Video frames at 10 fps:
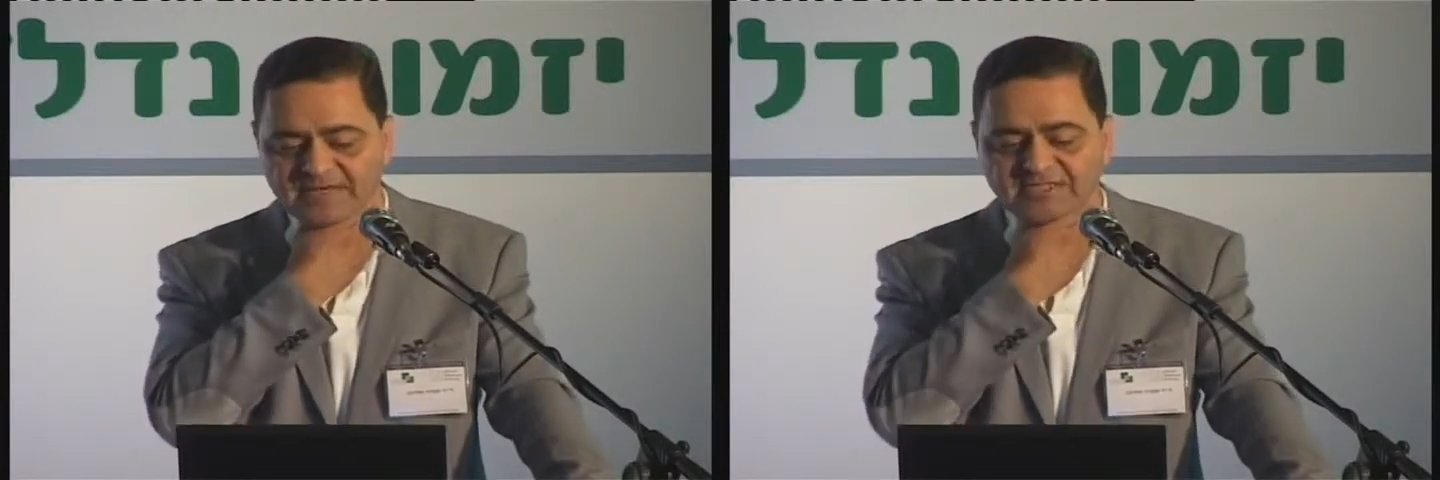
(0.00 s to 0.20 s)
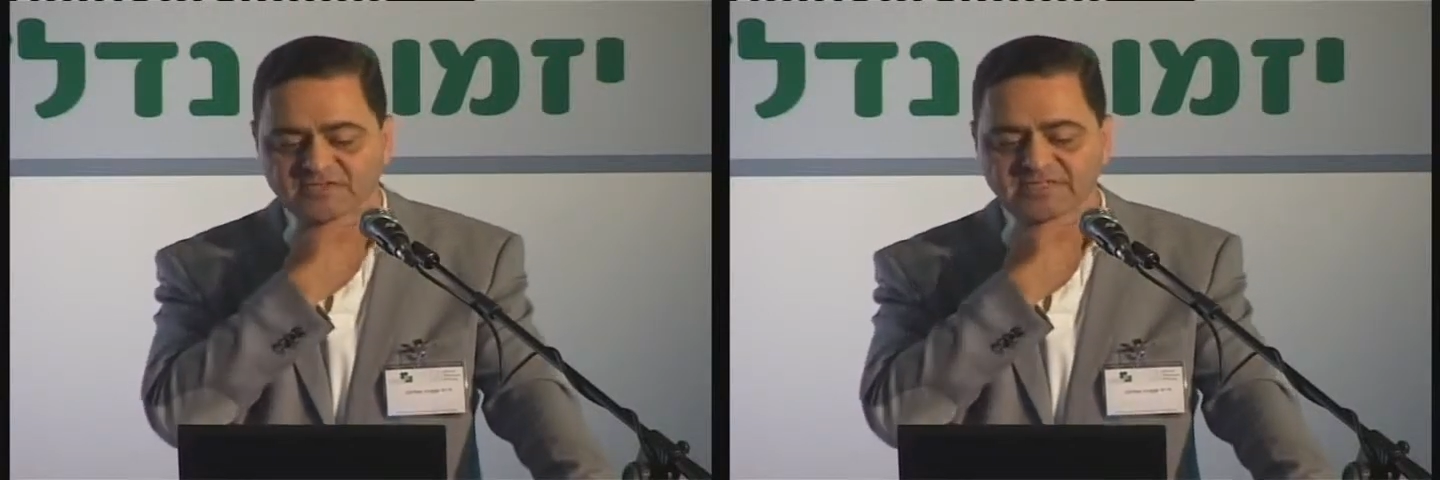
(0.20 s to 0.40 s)

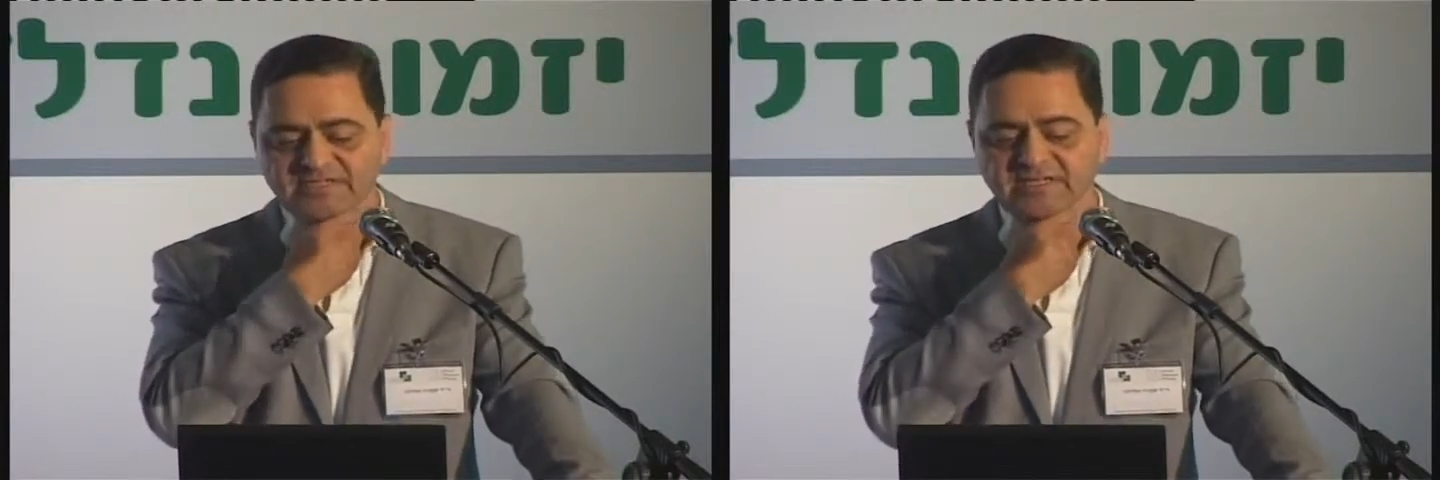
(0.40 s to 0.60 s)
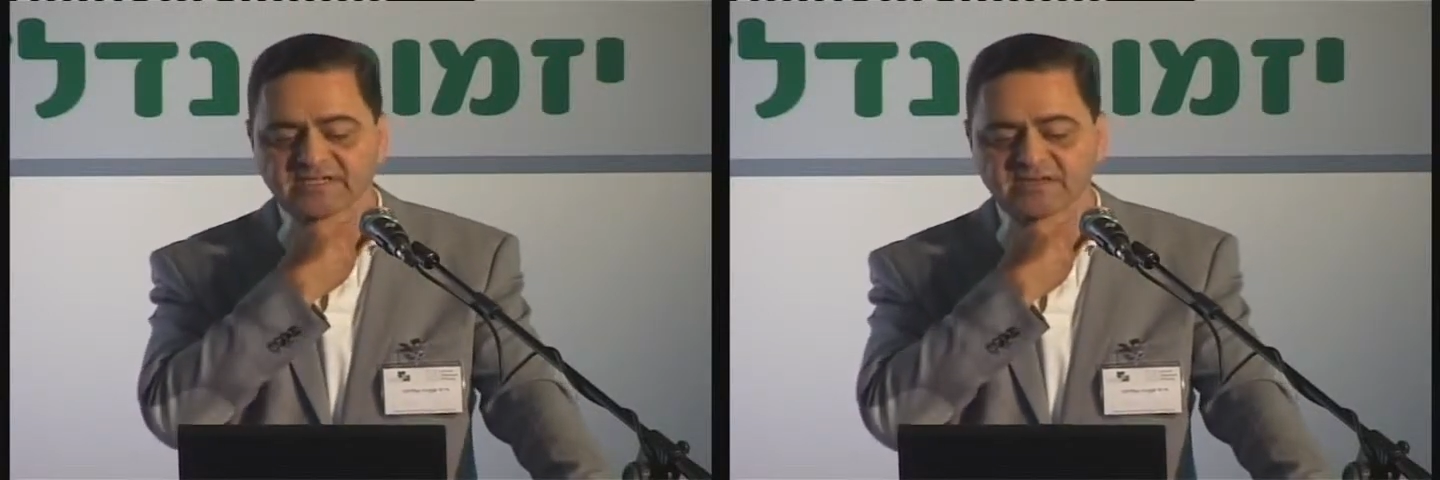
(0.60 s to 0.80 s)
As you
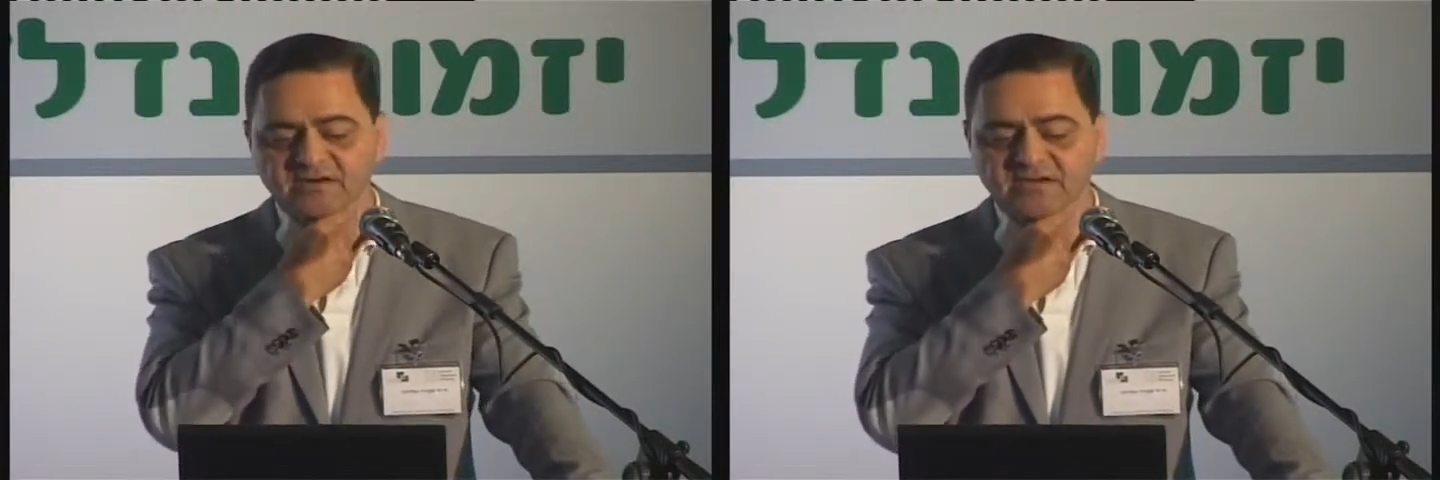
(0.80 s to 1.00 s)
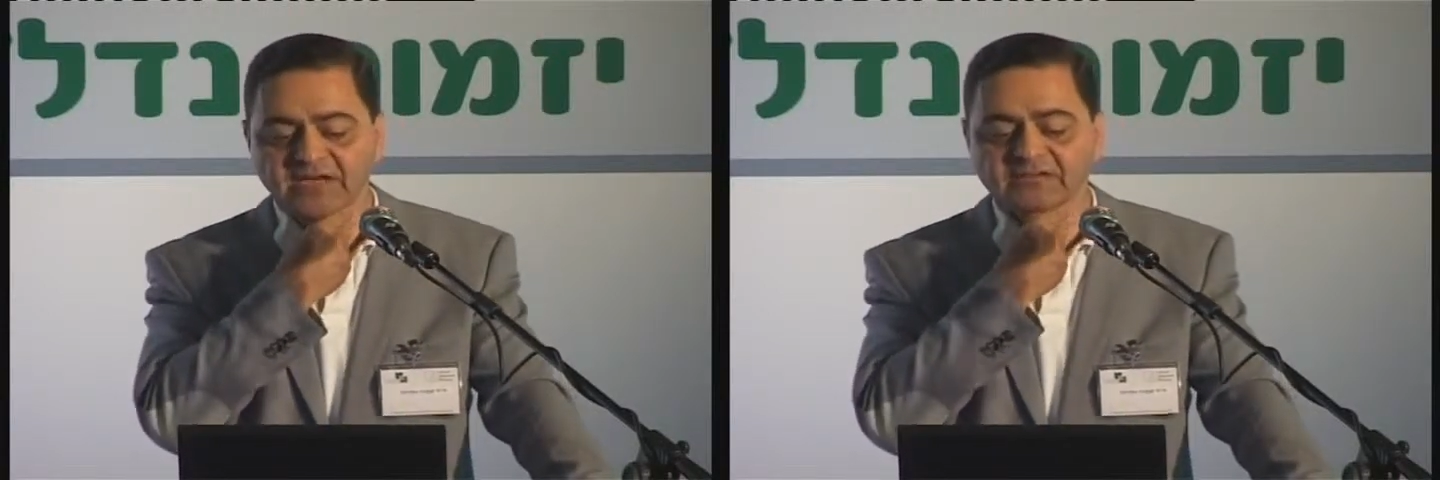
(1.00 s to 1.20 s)
see,
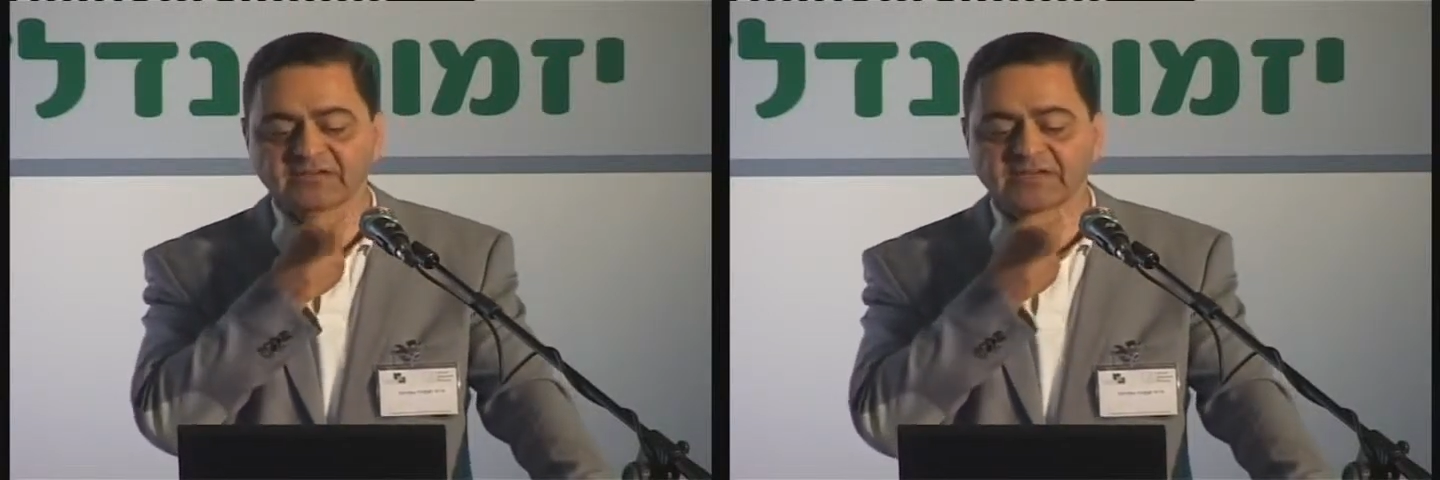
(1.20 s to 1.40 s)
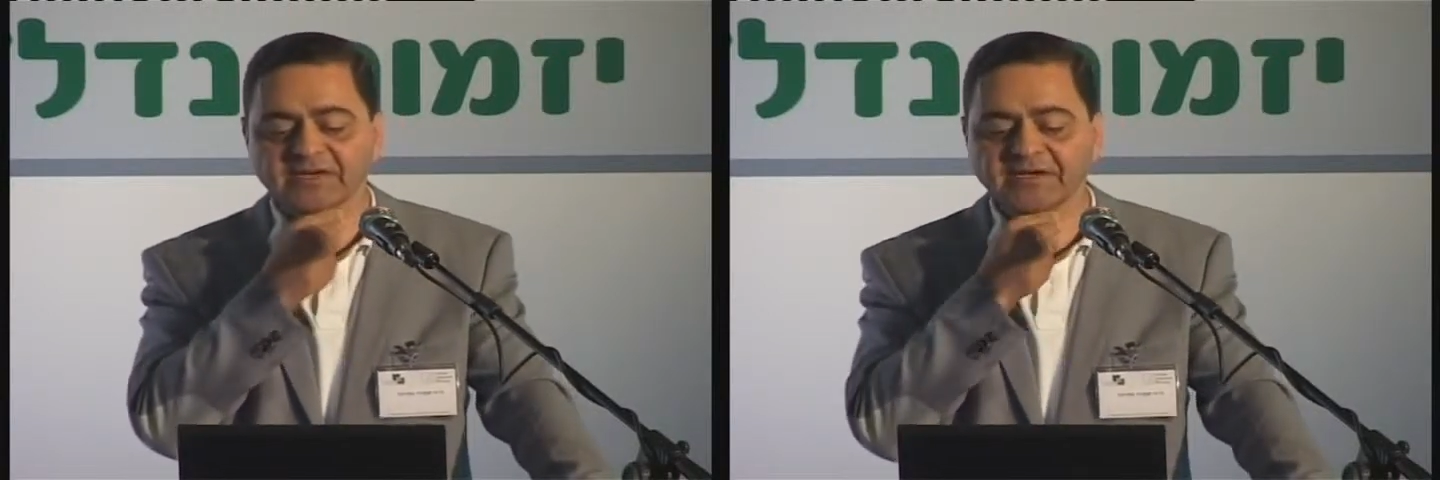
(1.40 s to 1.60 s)
in
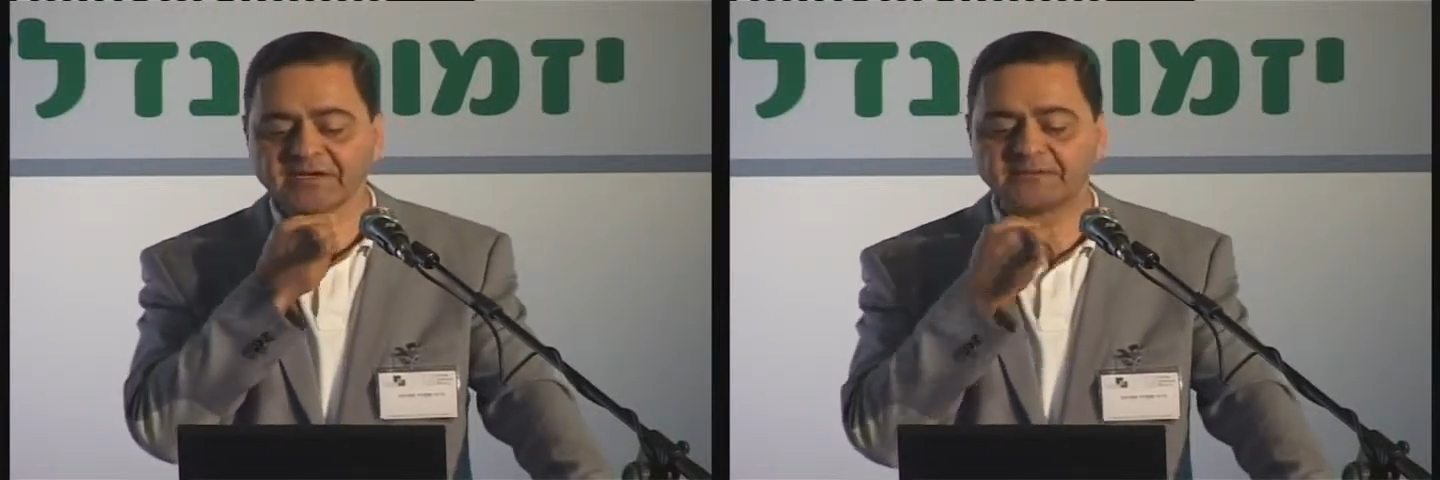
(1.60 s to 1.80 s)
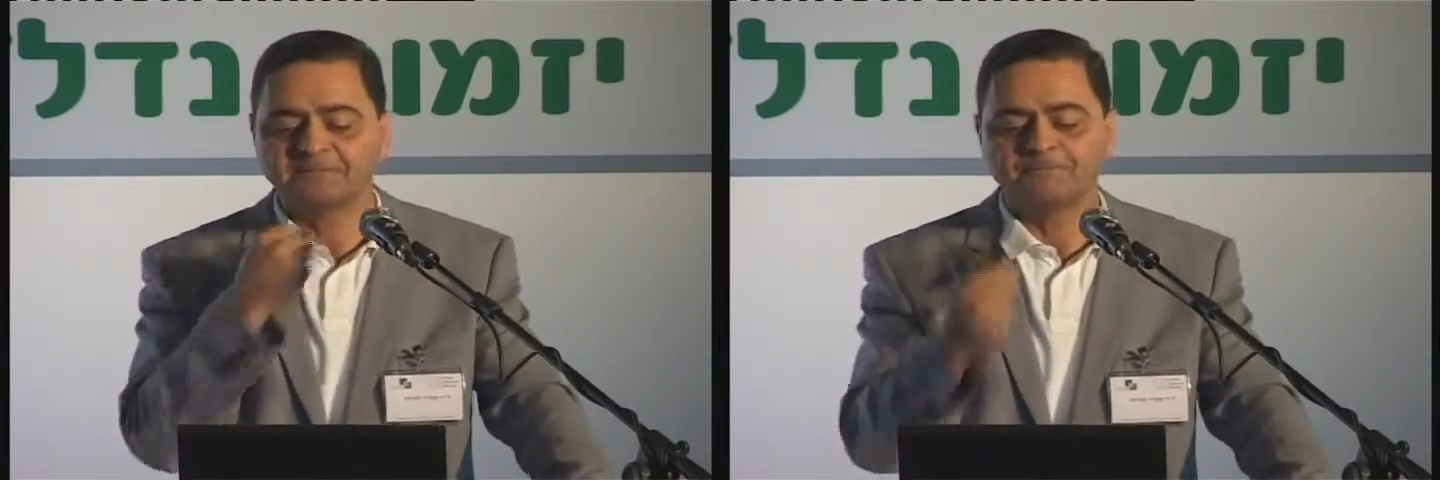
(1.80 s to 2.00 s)

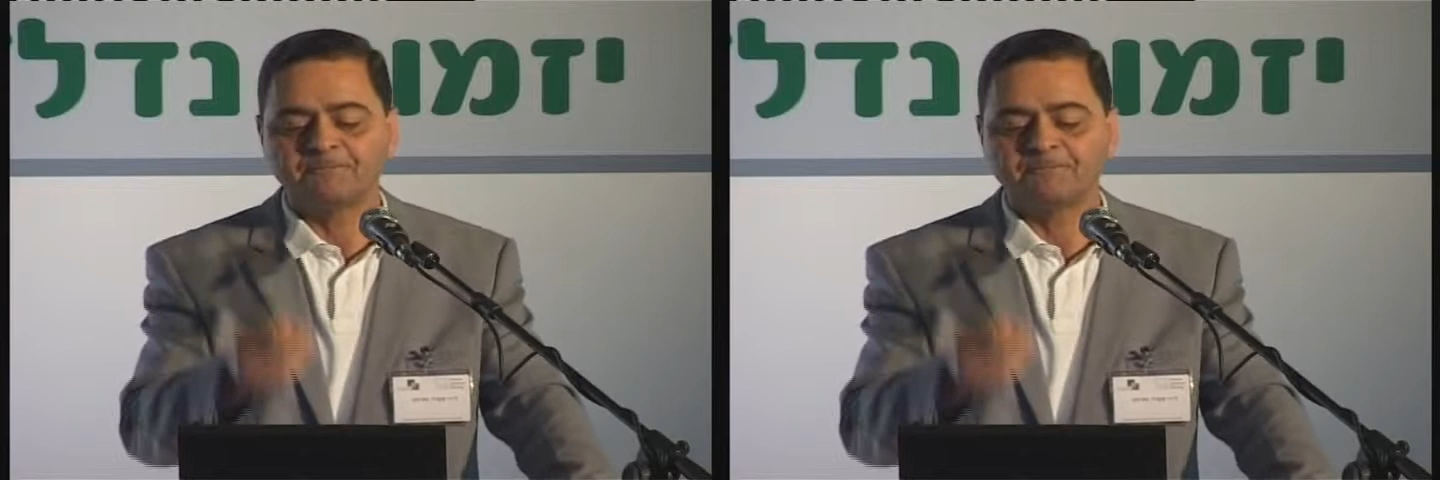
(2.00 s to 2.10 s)
99,